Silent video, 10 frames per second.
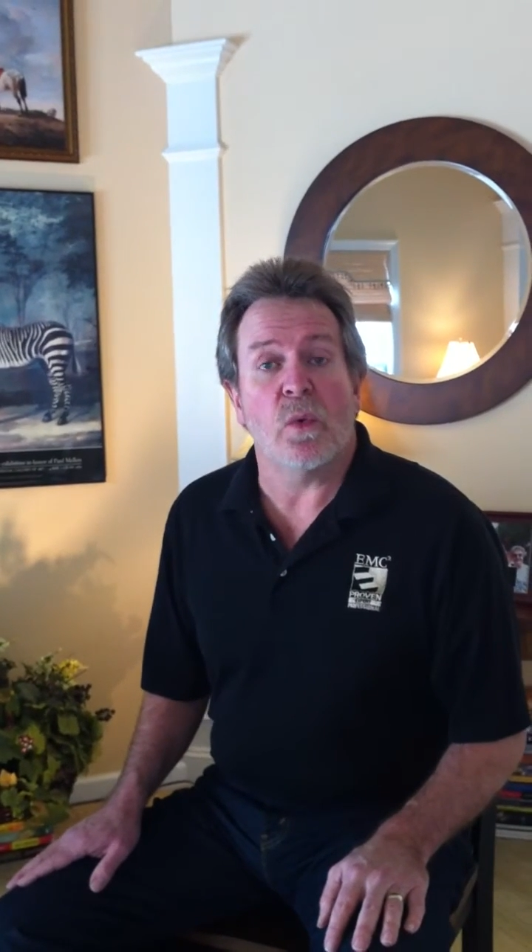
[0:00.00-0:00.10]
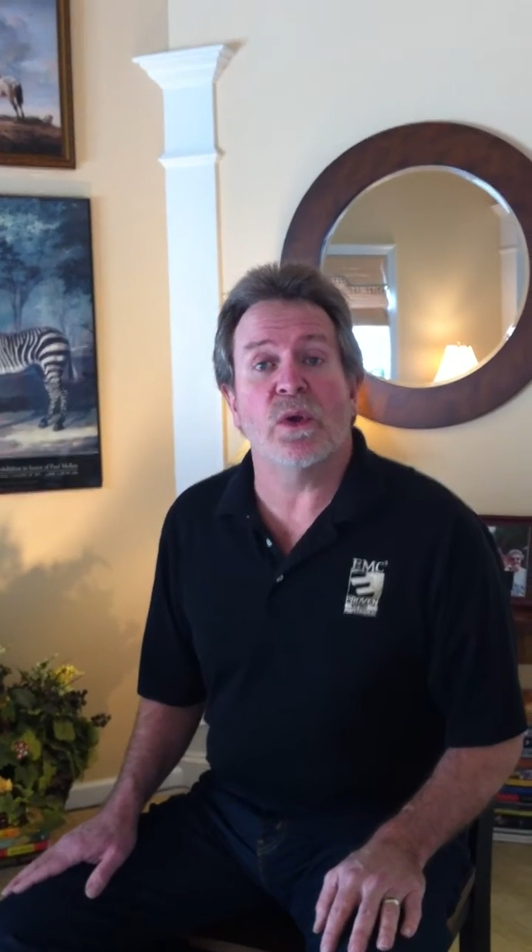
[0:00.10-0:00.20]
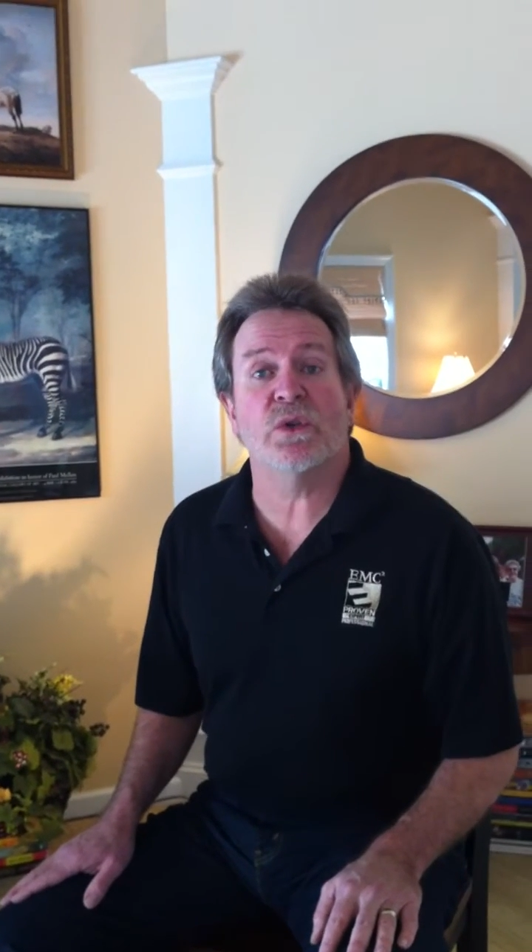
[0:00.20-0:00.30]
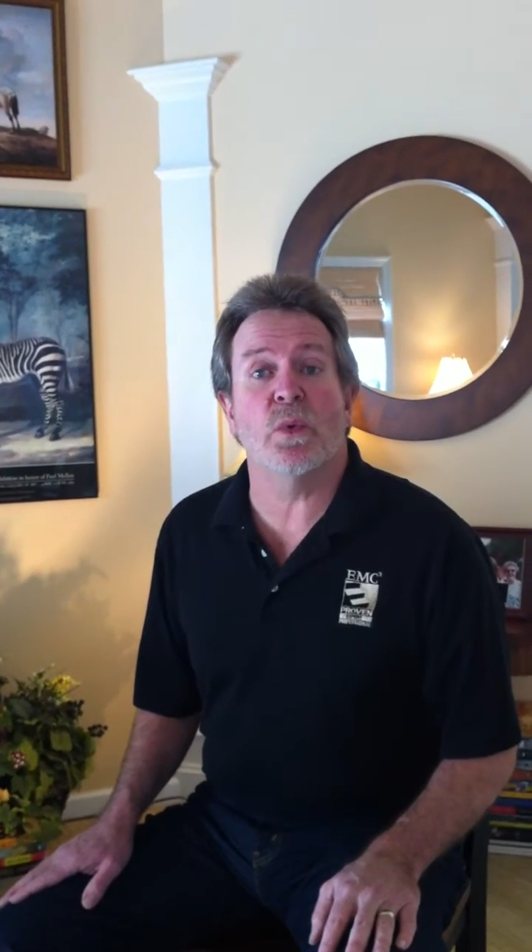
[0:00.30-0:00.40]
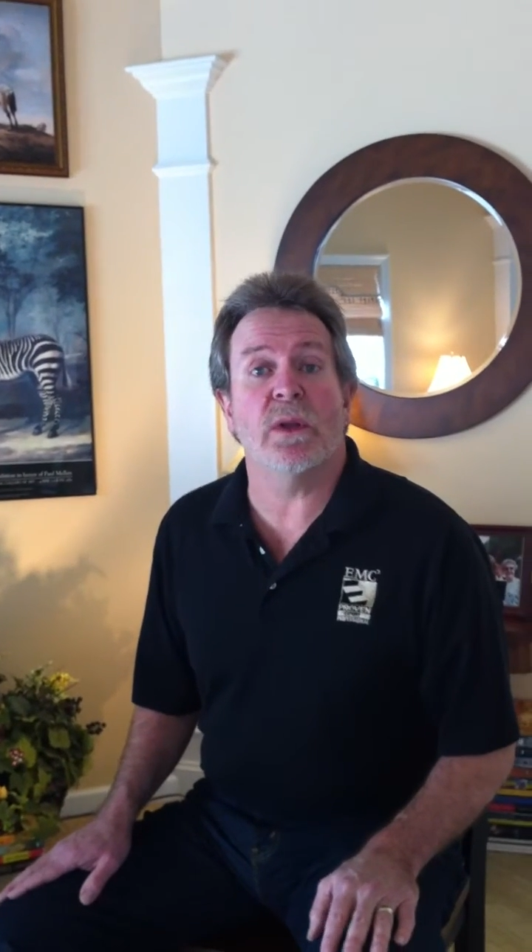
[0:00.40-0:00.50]

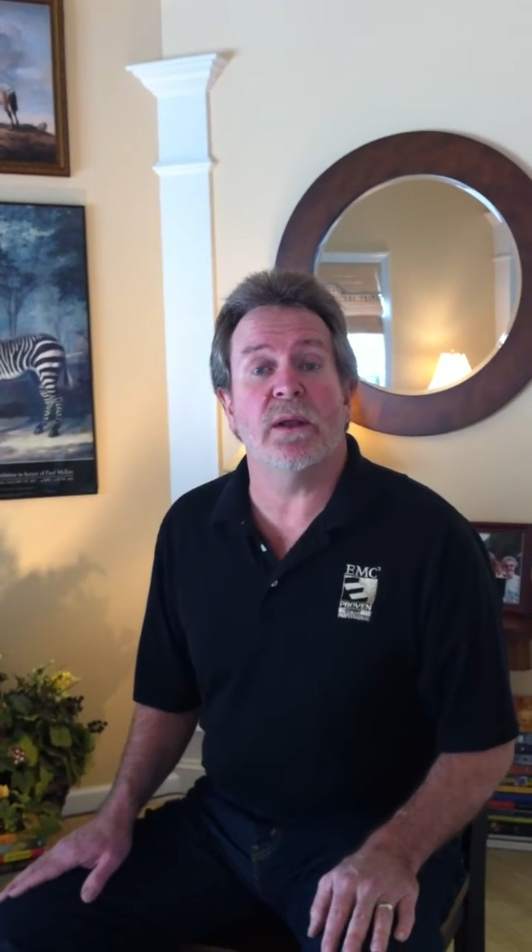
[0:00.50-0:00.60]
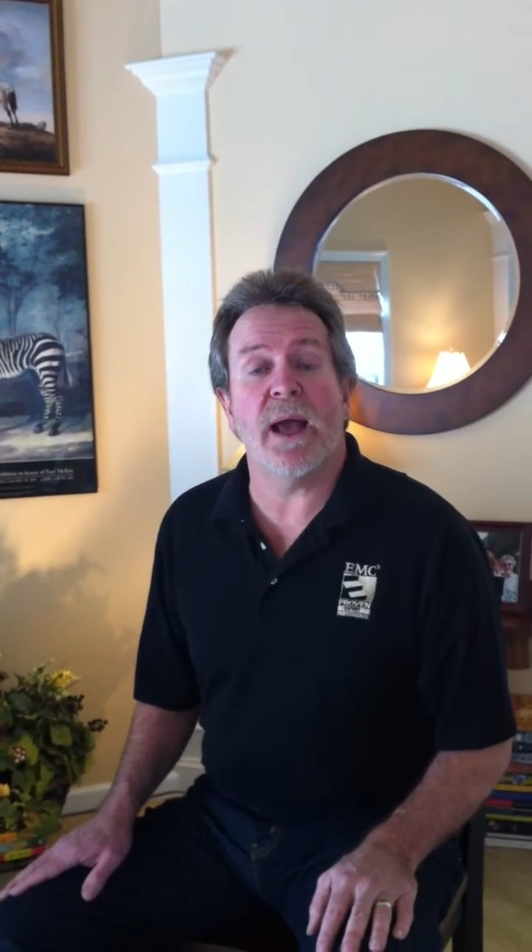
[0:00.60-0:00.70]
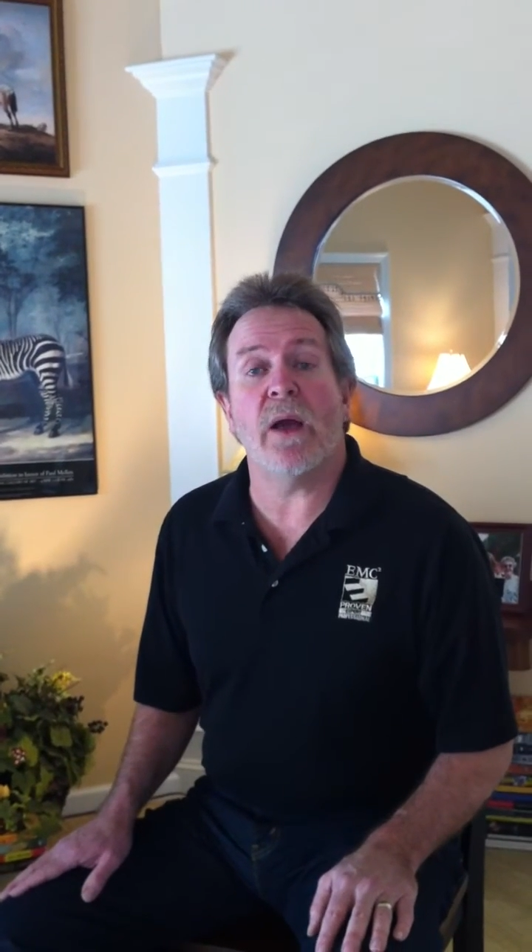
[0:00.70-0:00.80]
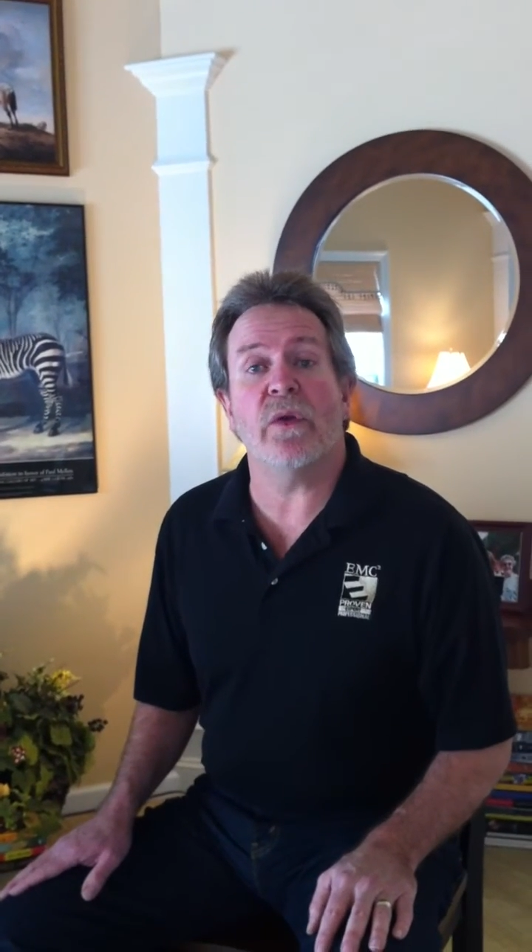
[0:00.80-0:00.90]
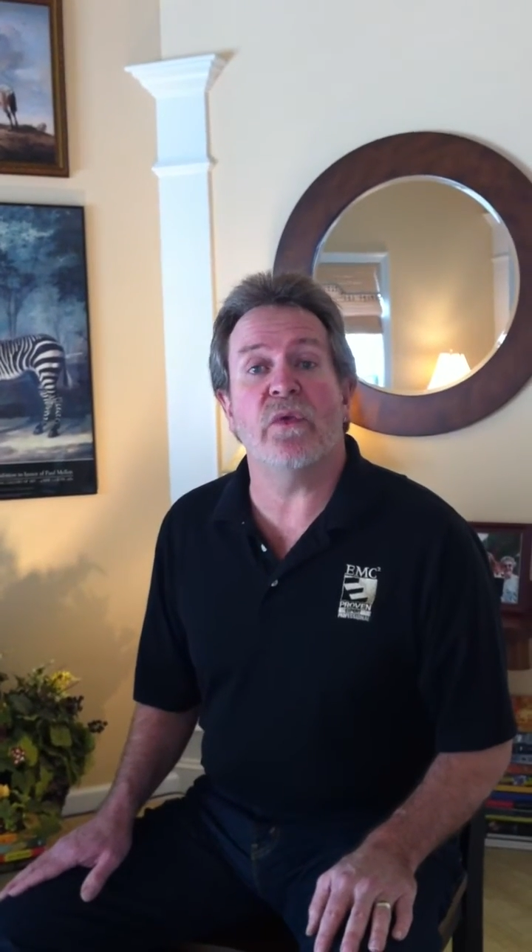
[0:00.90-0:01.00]
which will
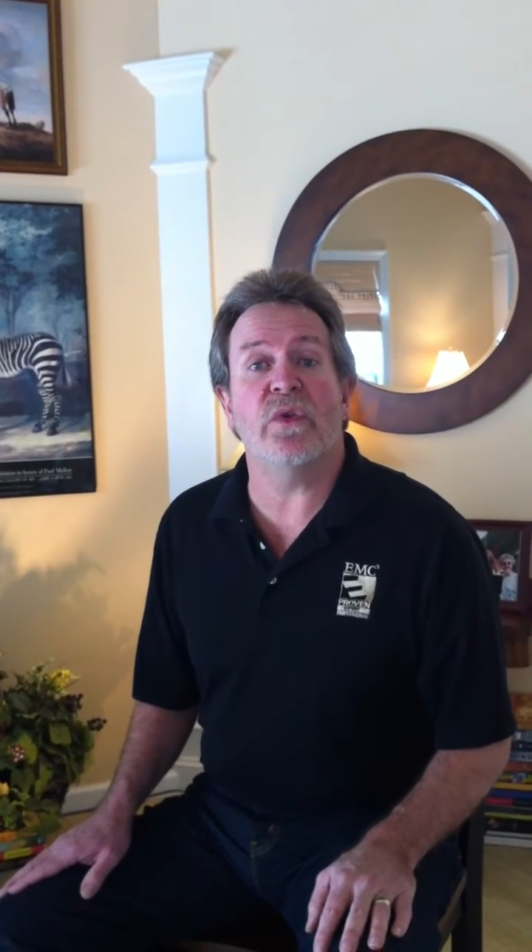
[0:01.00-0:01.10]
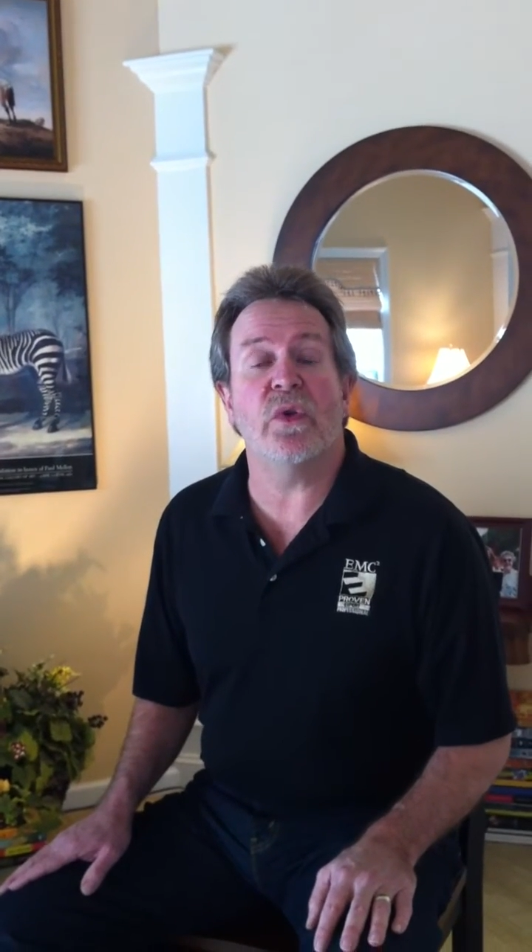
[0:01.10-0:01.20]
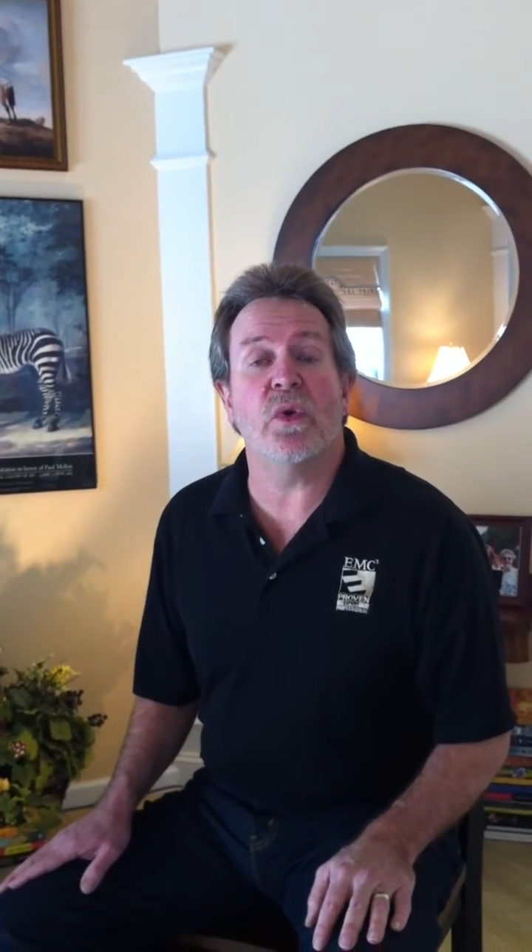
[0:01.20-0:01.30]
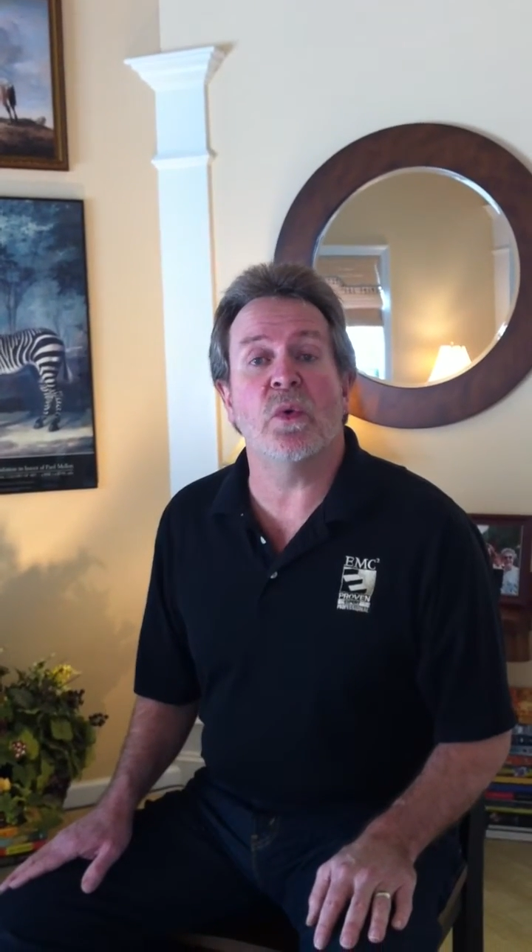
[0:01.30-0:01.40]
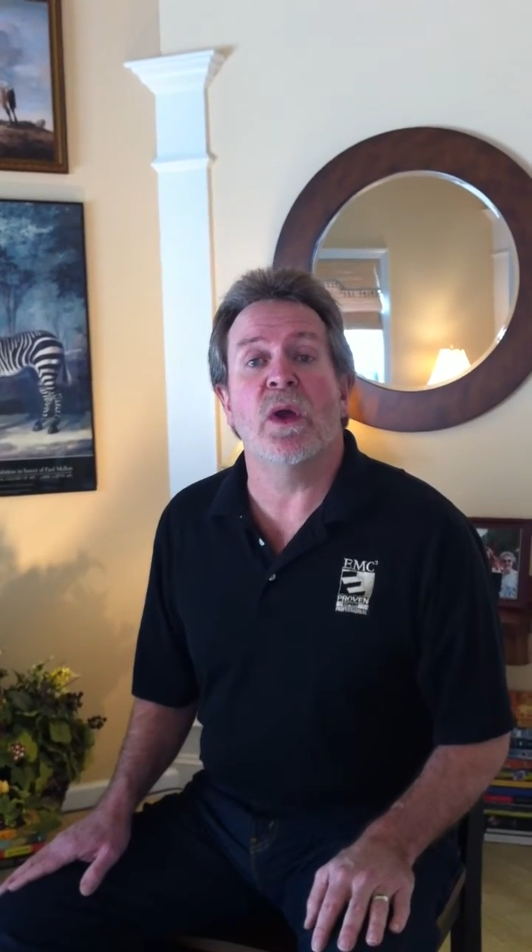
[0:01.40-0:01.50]
allow you
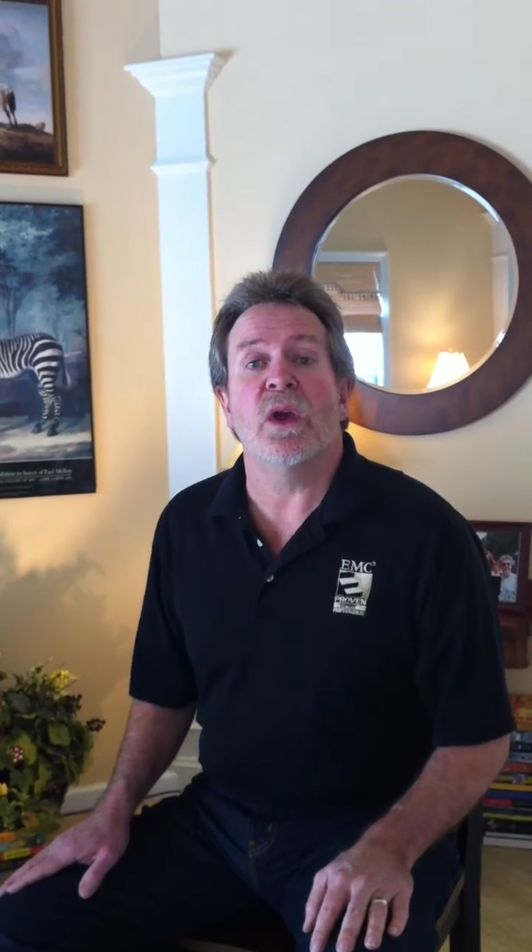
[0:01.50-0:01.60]
to